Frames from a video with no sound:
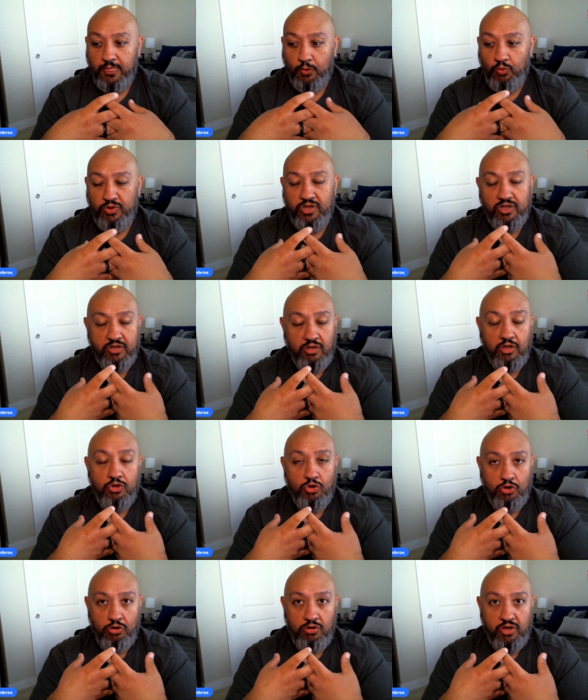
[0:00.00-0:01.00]
we tend to
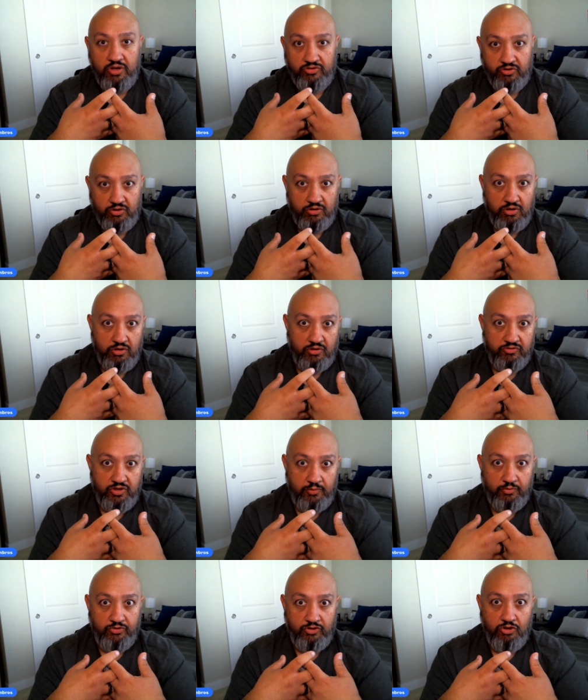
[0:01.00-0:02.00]
internalize our
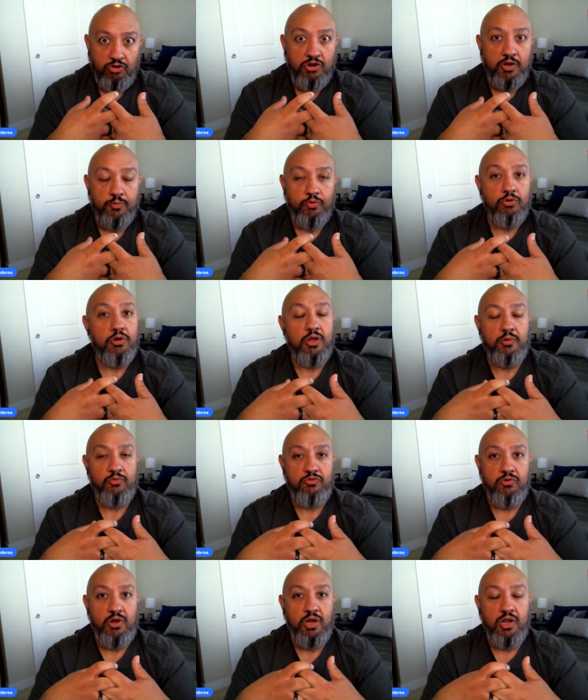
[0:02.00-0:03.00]
cybersecurity
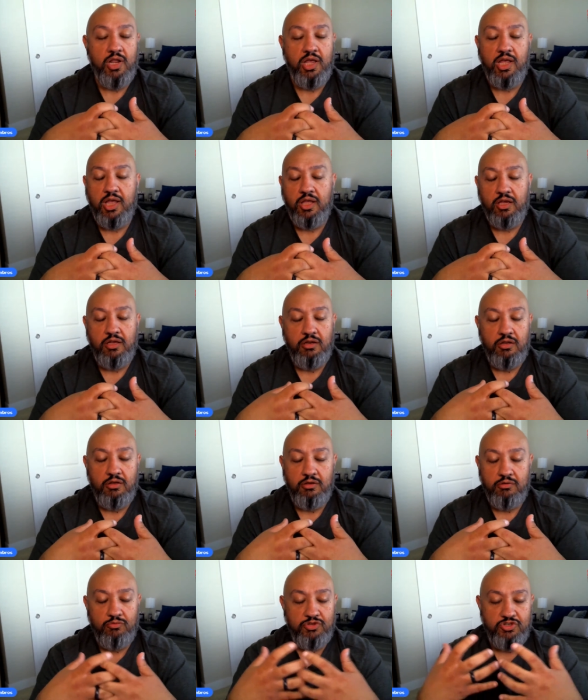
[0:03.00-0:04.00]
programs, right? Like,
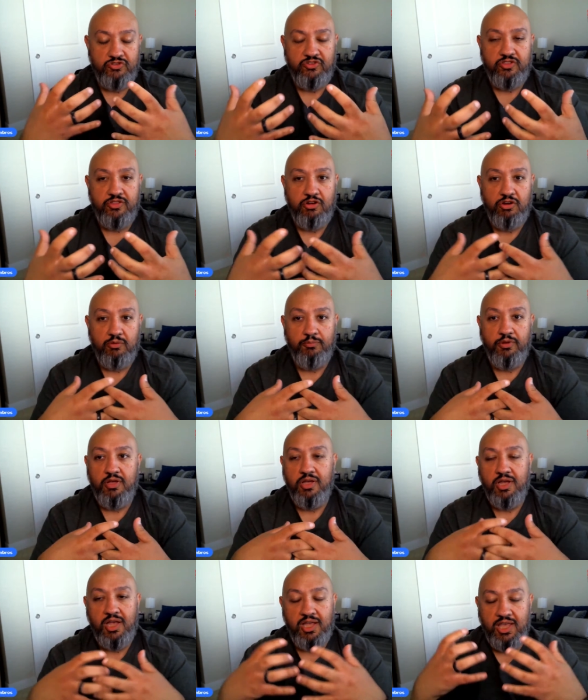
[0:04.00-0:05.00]
we just sit there and be
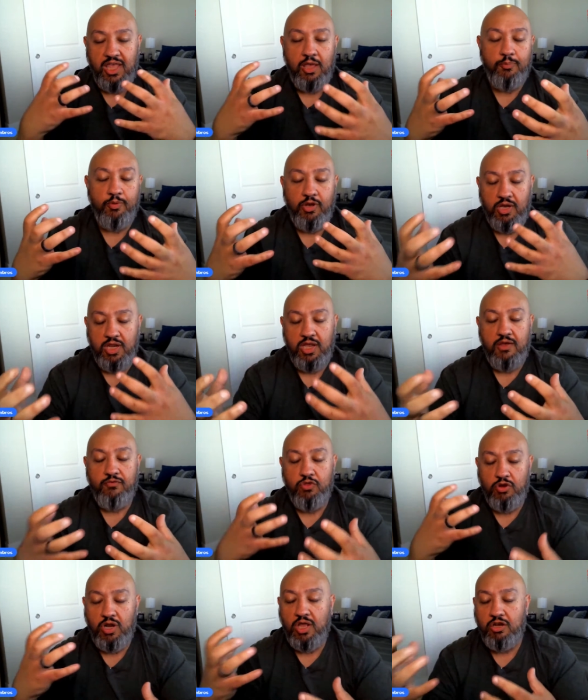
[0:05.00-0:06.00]
like, I can't believe
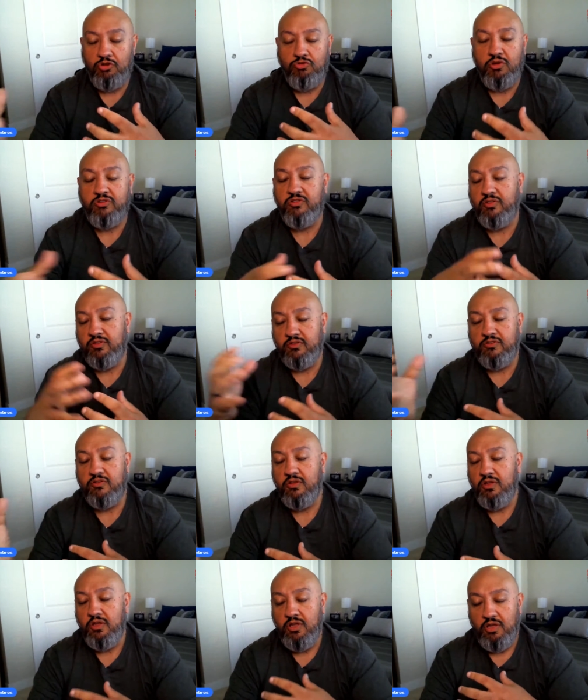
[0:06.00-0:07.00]
they're not addressing
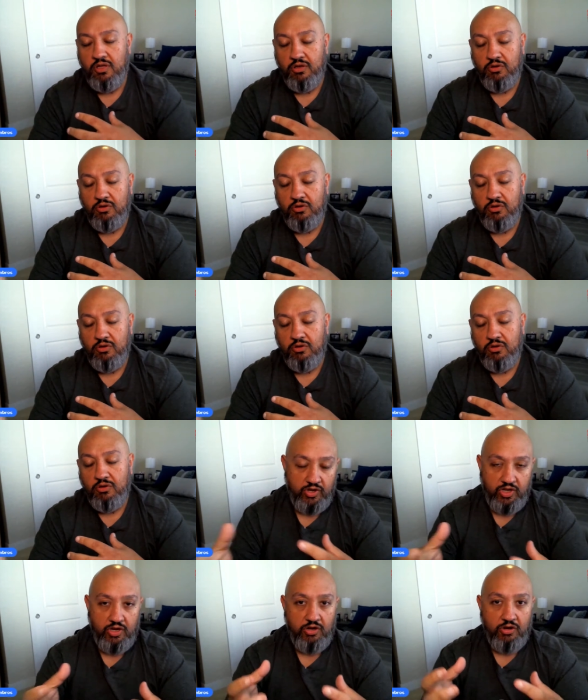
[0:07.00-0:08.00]
this risk
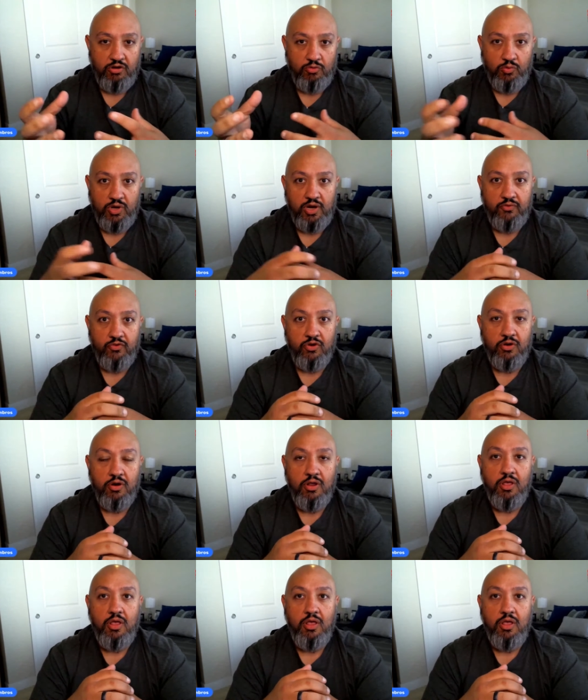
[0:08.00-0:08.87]
over here or whatever,